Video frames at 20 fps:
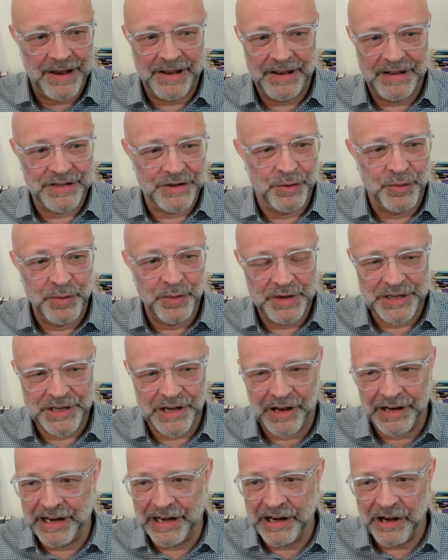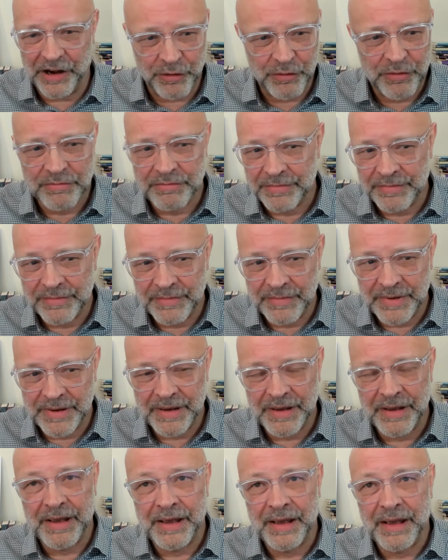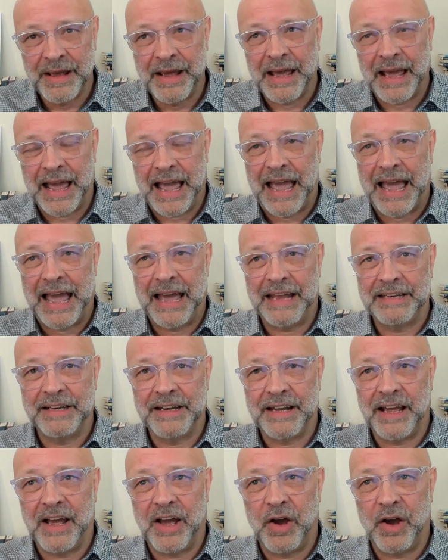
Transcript: It's always slightly new. And